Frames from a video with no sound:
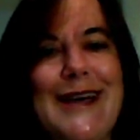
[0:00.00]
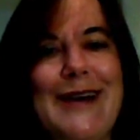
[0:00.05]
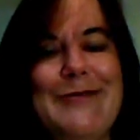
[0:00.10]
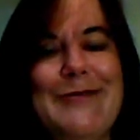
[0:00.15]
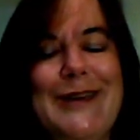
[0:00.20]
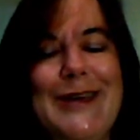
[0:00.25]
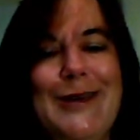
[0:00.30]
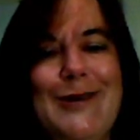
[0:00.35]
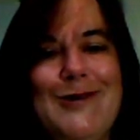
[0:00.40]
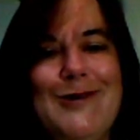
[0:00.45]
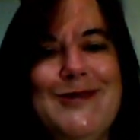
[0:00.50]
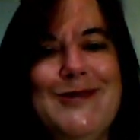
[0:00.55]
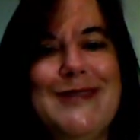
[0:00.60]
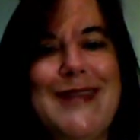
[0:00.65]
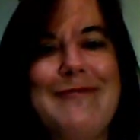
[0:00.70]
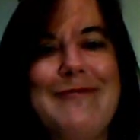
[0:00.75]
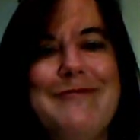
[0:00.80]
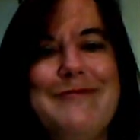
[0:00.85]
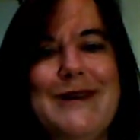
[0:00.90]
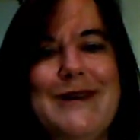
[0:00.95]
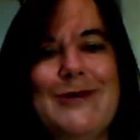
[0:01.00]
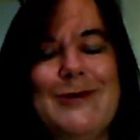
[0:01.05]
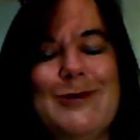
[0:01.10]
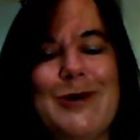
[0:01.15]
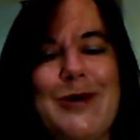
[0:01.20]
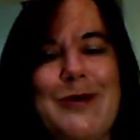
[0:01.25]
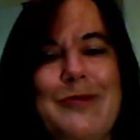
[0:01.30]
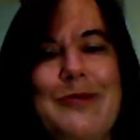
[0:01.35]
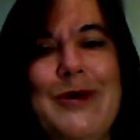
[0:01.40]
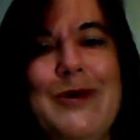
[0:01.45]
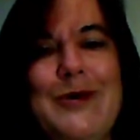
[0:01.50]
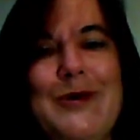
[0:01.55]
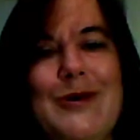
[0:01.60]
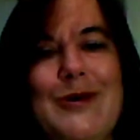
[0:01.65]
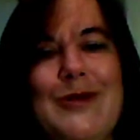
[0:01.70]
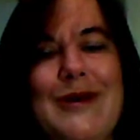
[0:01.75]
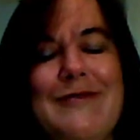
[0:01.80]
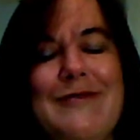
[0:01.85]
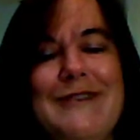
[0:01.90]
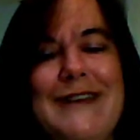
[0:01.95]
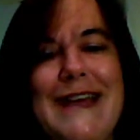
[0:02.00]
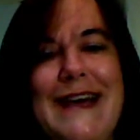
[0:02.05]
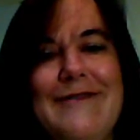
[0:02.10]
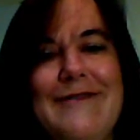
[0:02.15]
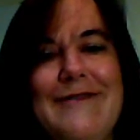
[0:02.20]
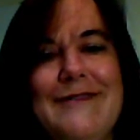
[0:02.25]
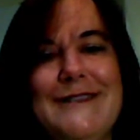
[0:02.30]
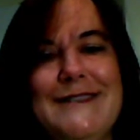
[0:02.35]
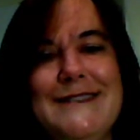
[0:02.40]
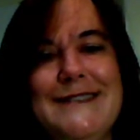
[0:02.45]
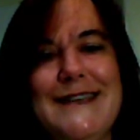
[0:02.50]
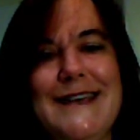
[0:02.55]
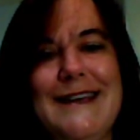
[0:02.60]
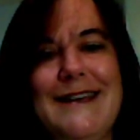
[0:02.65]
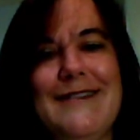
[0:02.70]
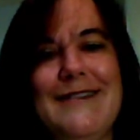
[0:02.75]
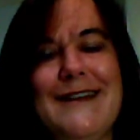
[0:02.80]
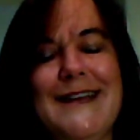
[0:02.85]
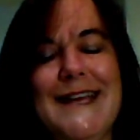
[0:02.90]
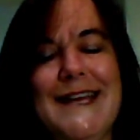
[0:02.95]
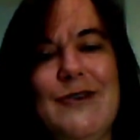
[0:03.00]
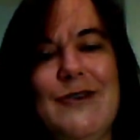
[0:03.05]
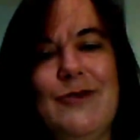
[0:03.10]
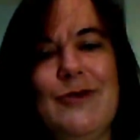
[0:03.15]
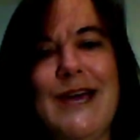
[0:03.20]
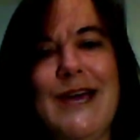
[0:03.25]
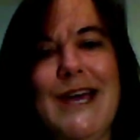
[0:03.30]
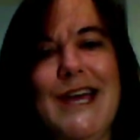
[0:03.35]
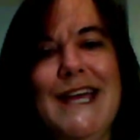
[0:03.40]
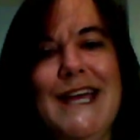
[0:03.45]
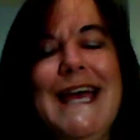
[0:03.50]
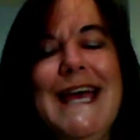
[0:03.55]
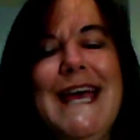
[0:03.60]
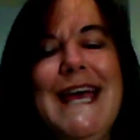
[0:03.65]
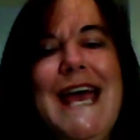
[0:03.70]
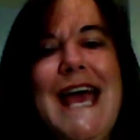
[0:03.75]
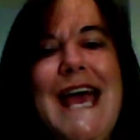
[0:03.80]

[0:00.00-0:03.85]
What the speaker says: how we use that big old computer that we have inside our head, okay?